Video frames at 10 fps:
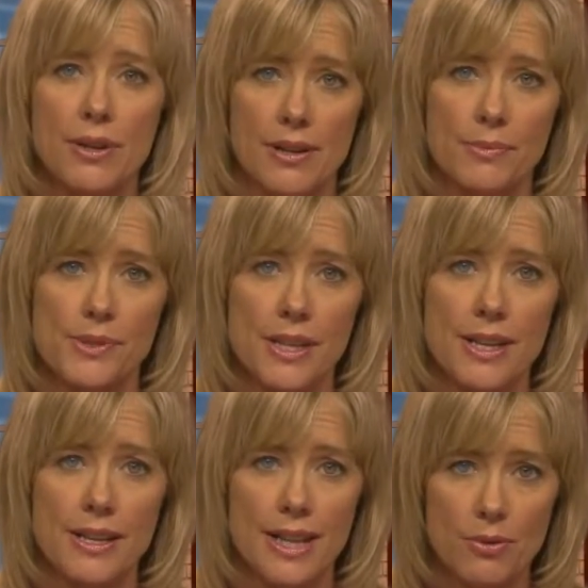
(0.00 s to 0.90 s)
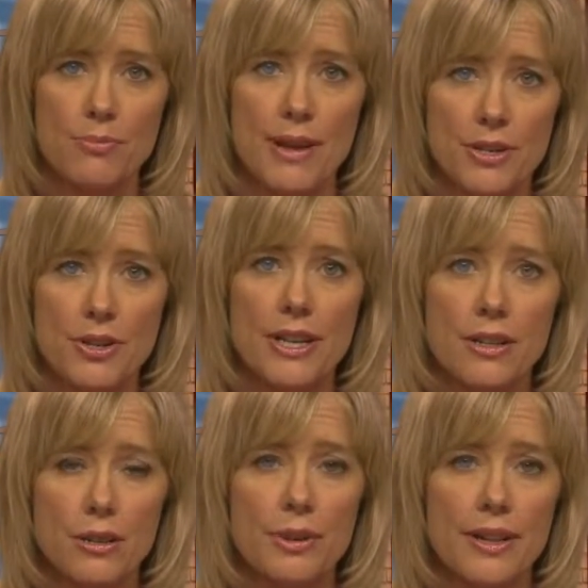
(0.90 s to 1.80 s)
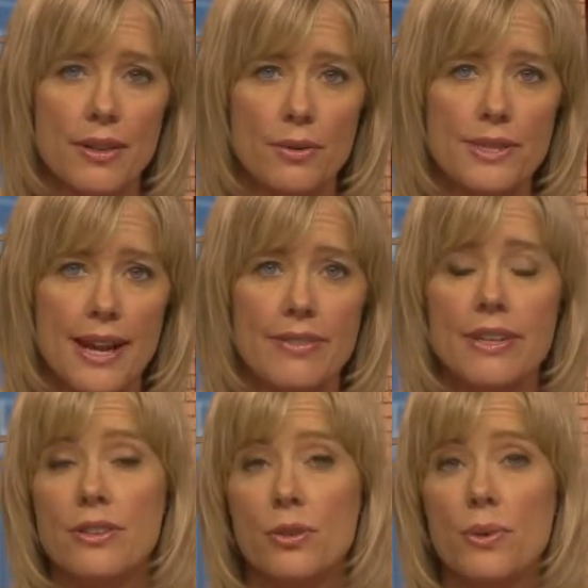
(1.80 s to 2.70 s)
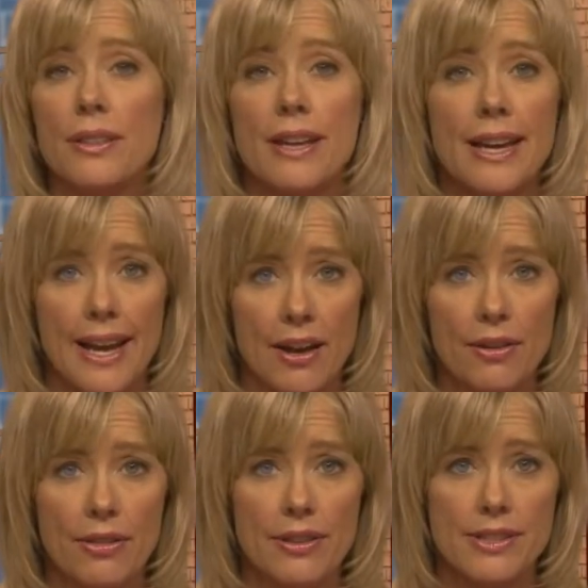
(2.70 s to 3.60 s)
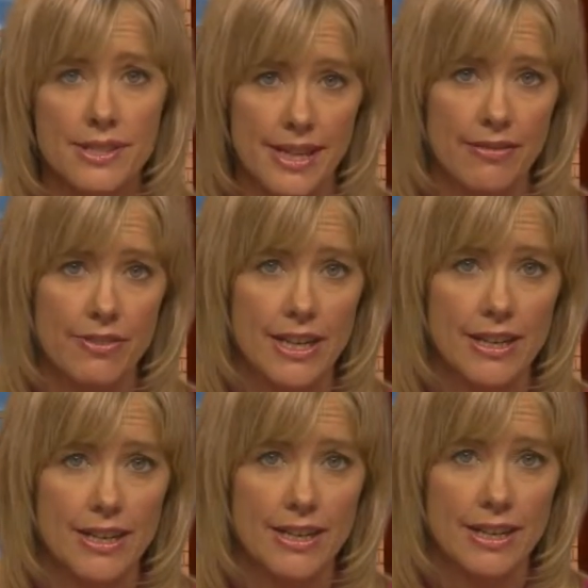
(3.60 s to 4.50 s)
outcomes that were measured, including those having to do with health, safety,